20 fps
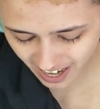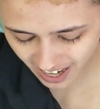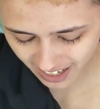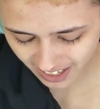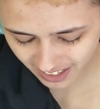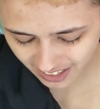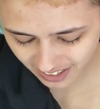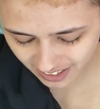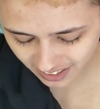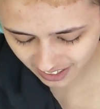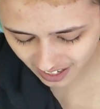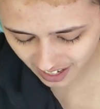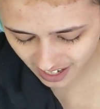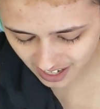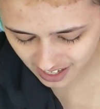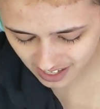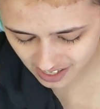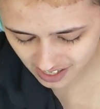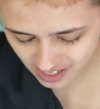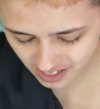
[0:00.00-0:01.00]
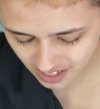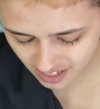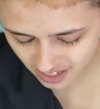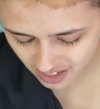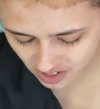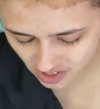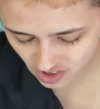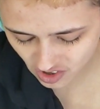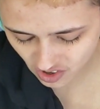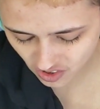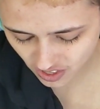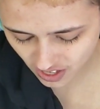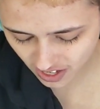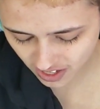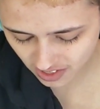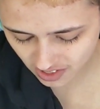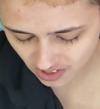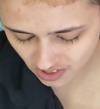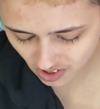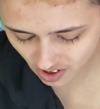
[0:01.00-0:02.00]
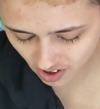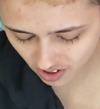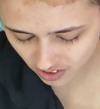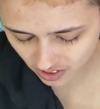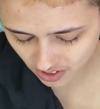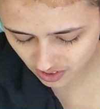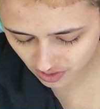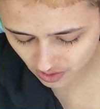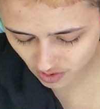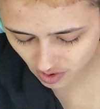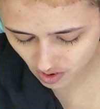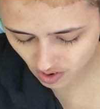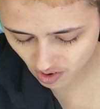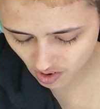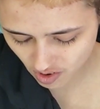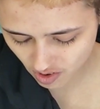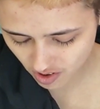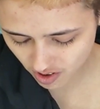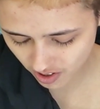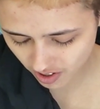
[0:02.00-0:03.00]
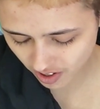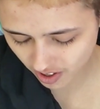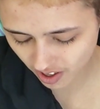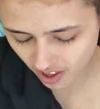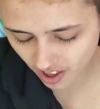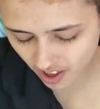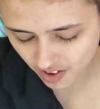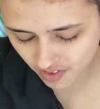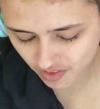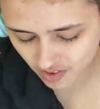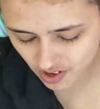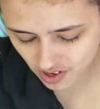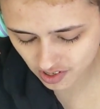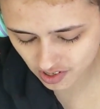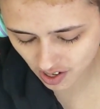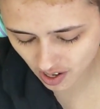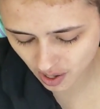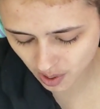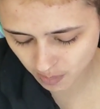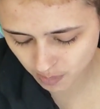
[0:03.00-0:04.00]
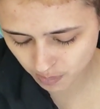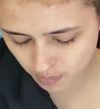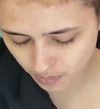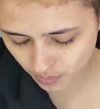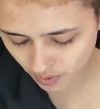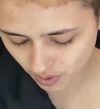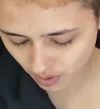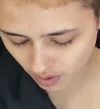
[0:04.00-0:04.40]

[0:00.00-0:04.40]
I get casted into that scarlet role every time.